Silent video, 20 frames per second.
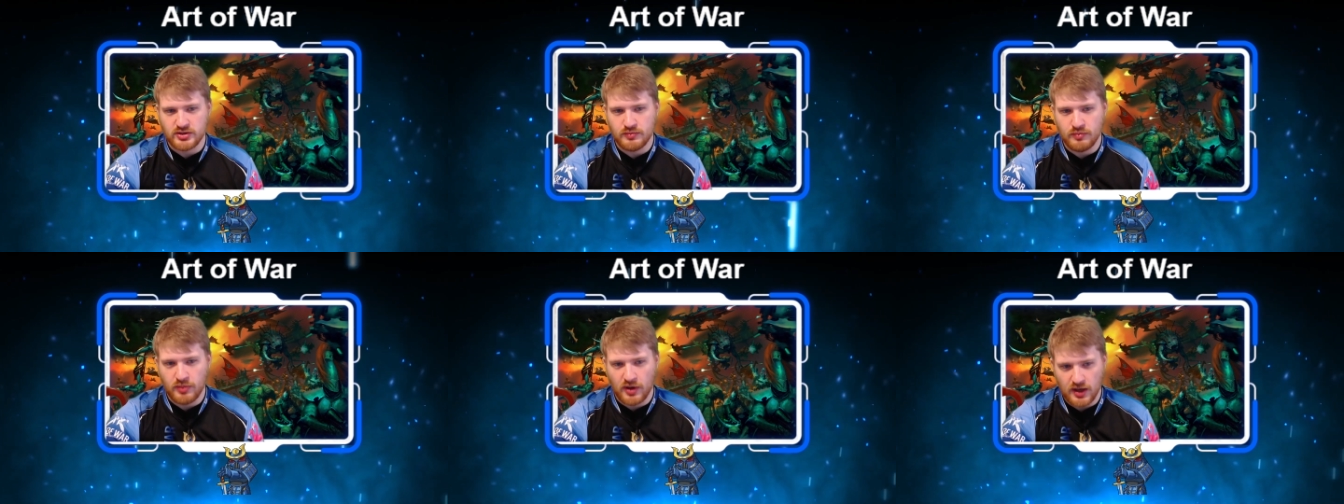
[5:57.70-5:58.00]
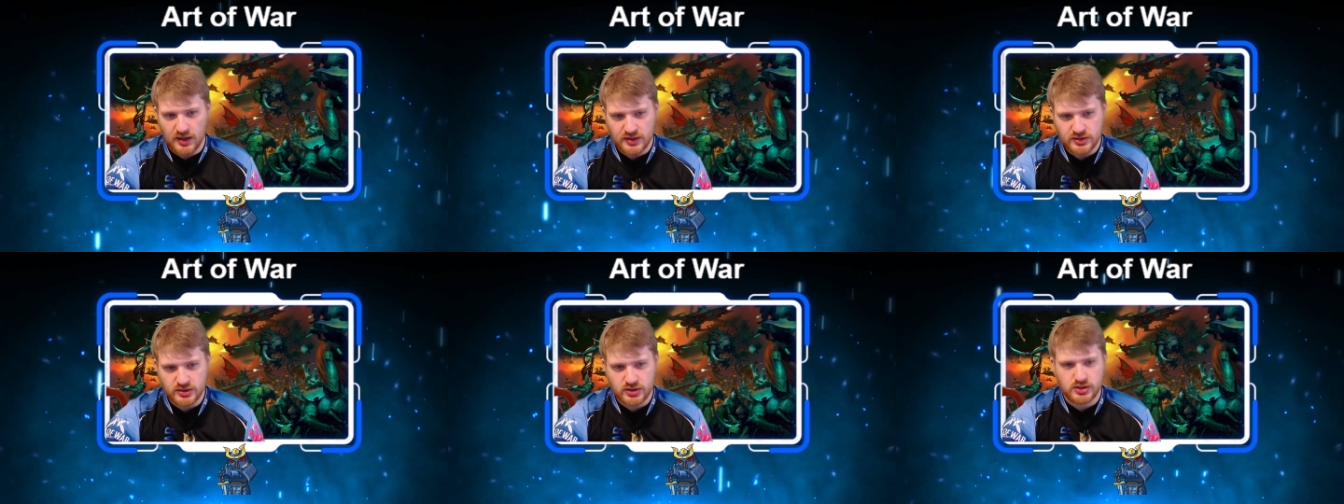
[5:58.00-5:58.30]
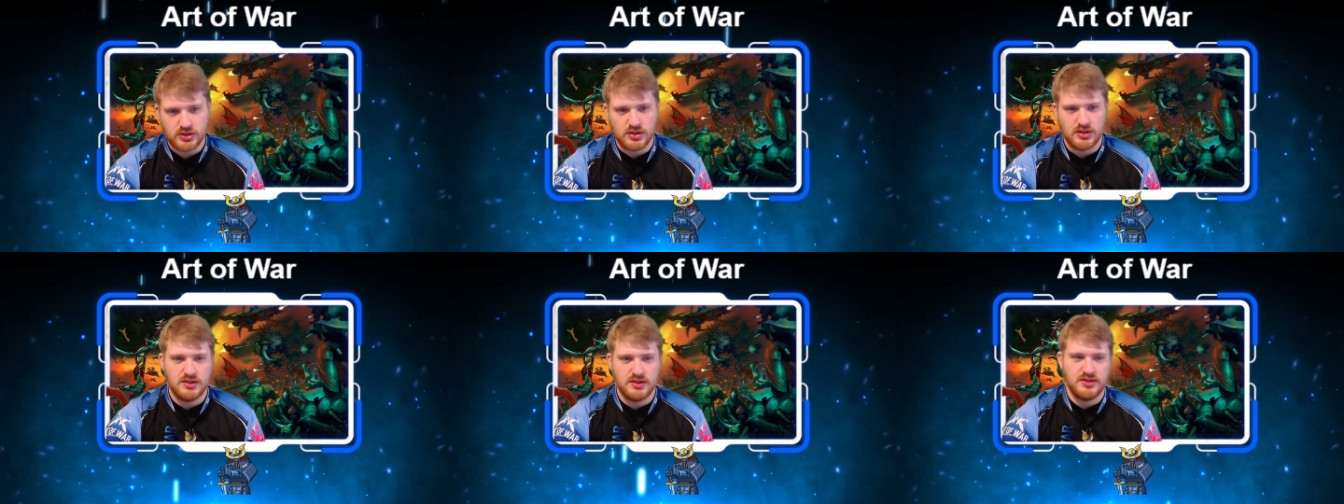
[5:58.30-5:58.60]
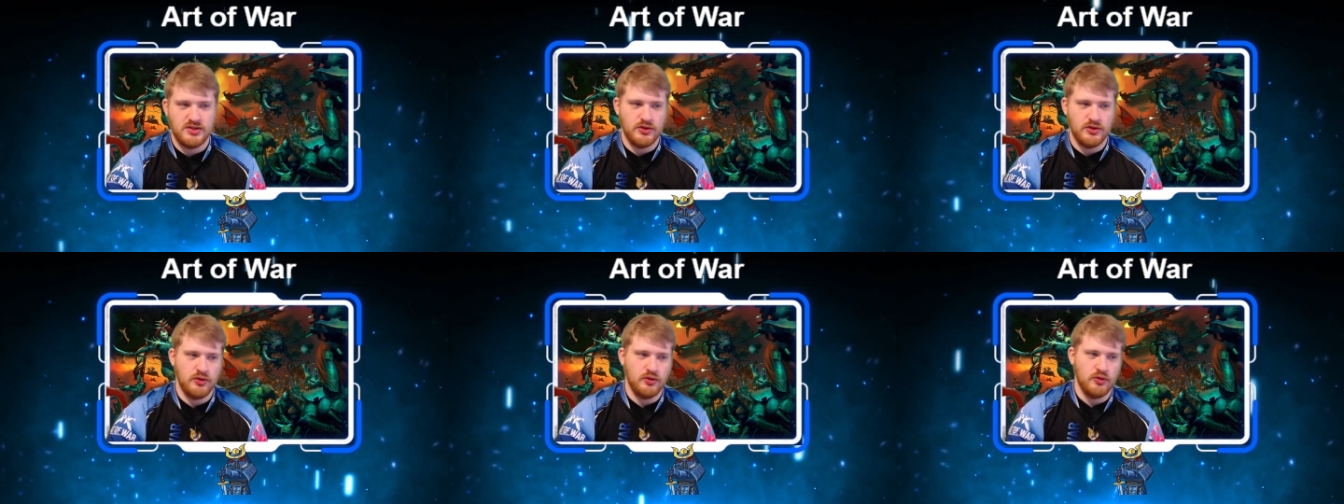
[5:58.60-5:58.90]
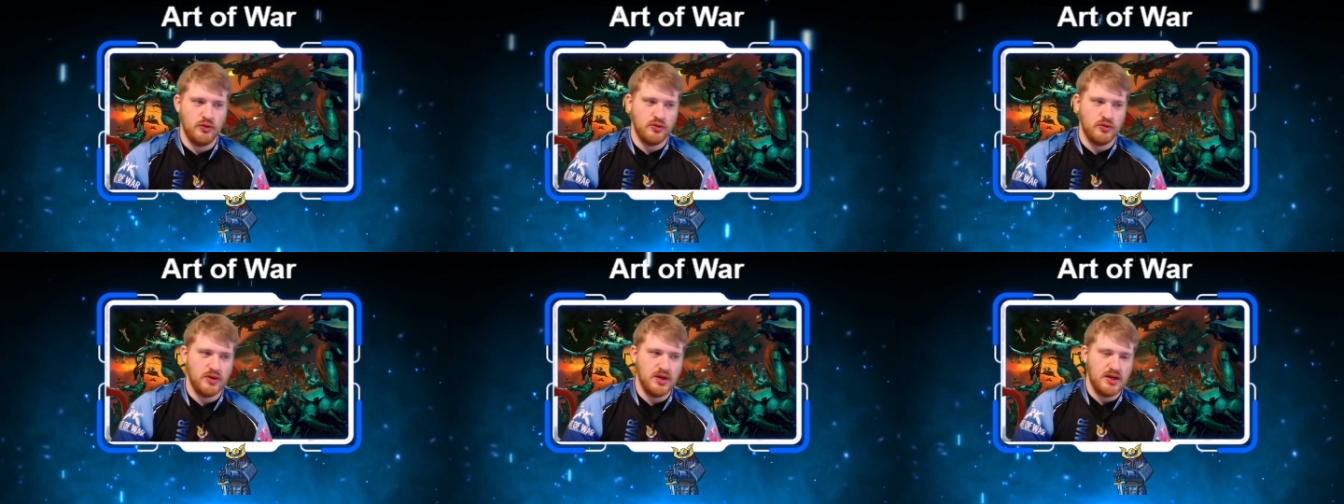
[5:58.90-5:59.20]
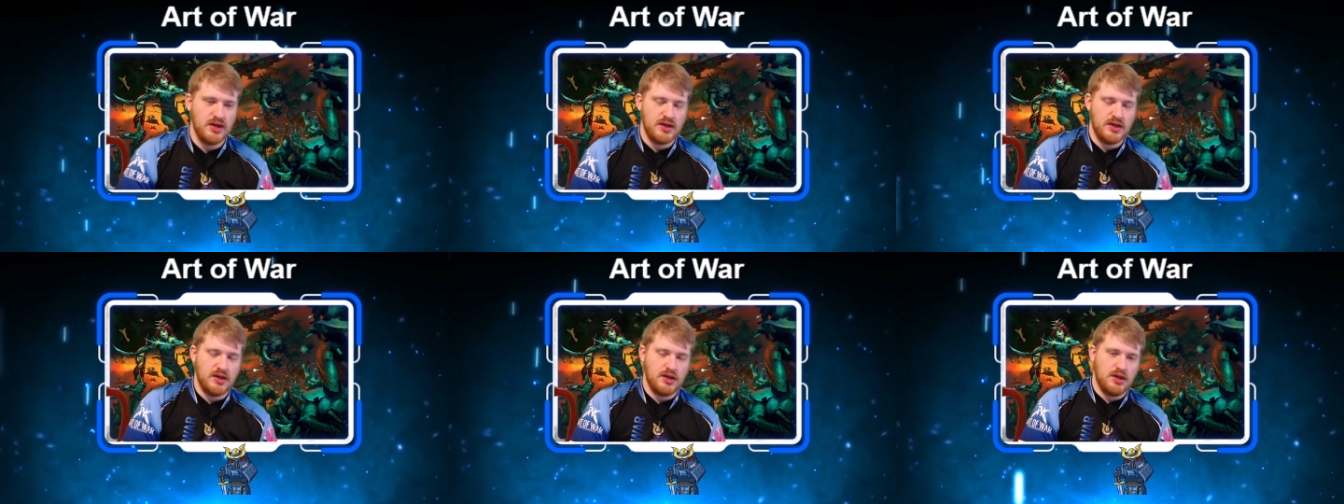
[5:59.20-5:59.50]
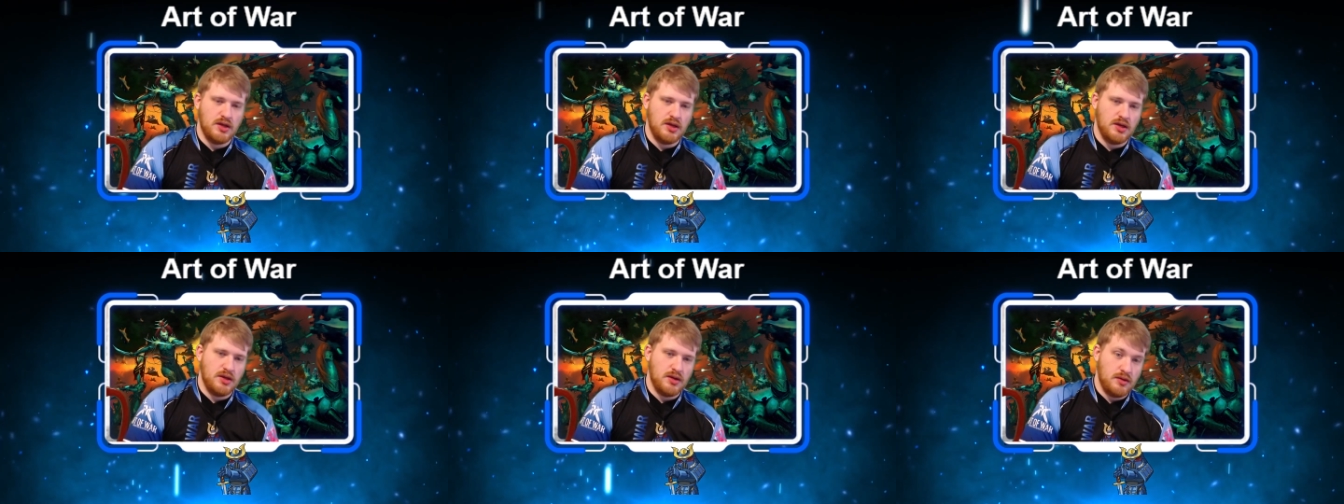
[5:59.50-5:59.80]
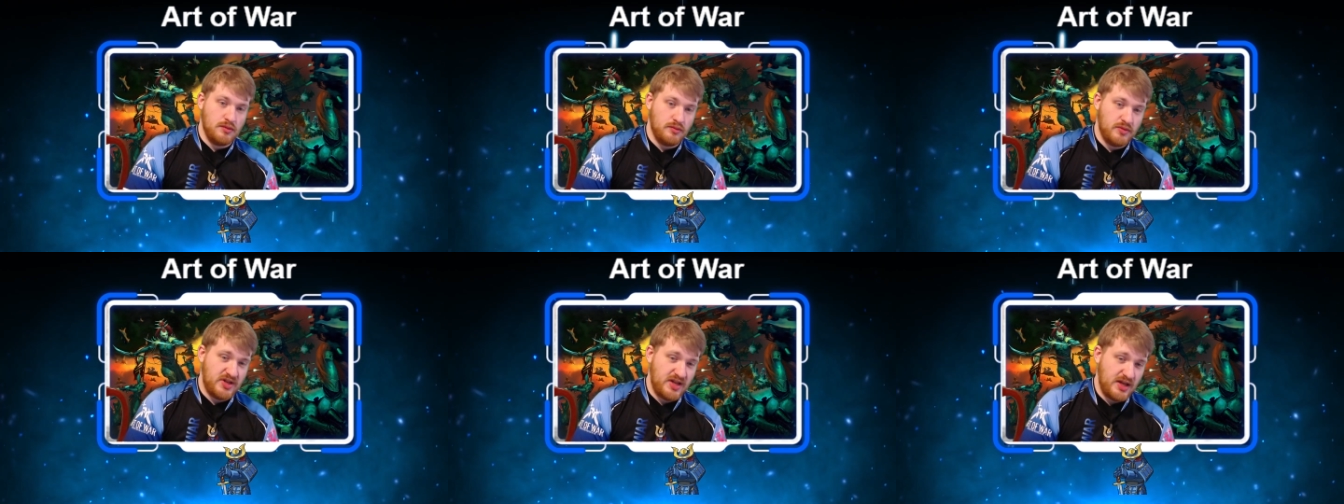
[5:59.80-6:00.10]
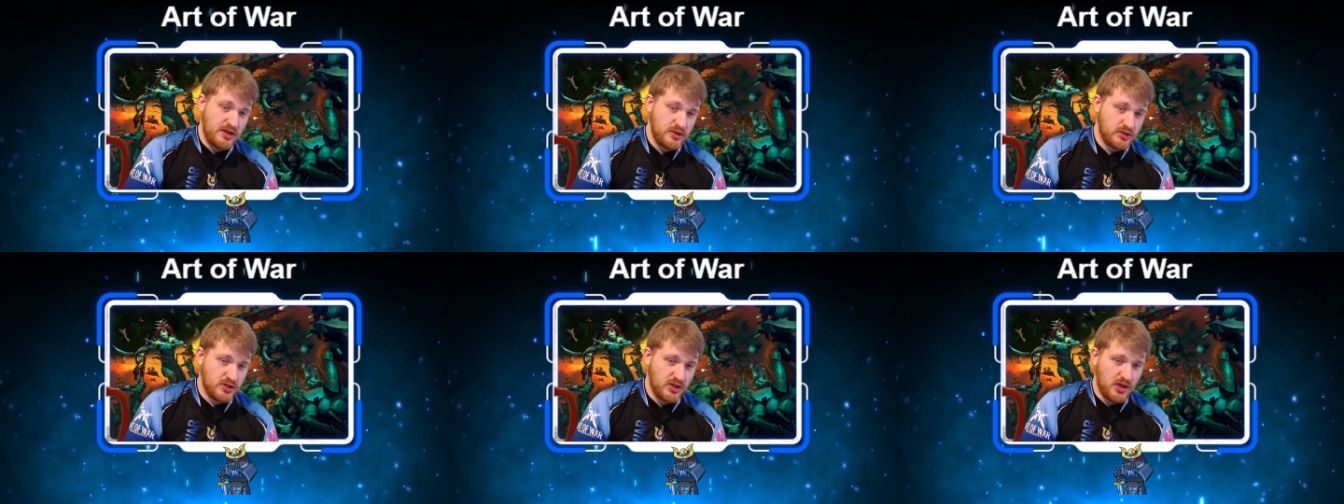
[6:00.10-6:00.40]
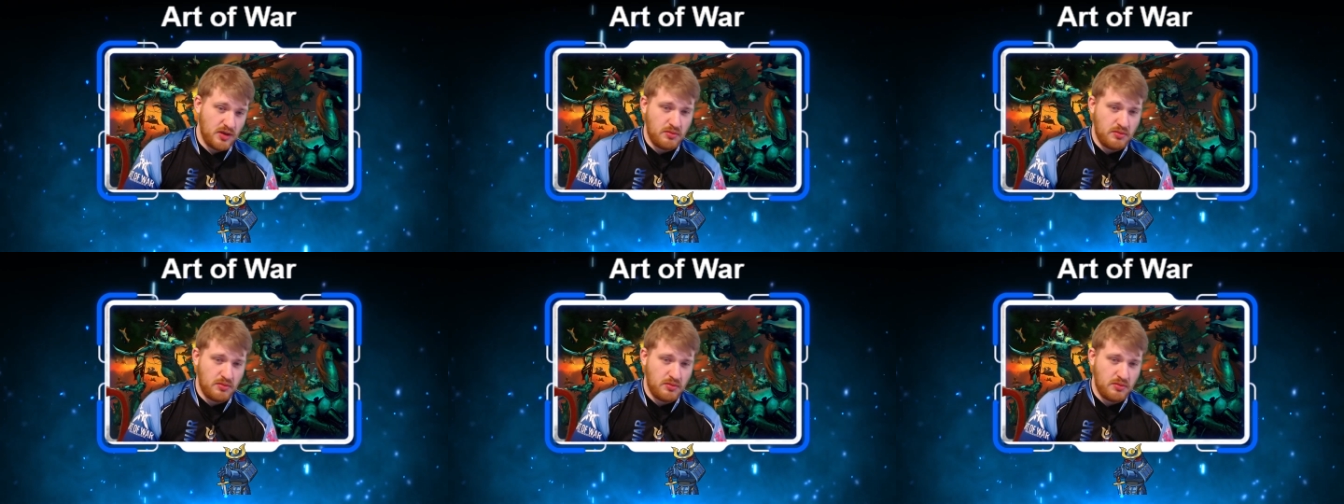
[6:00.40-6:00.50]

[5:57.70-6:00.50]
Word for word: punch to potentially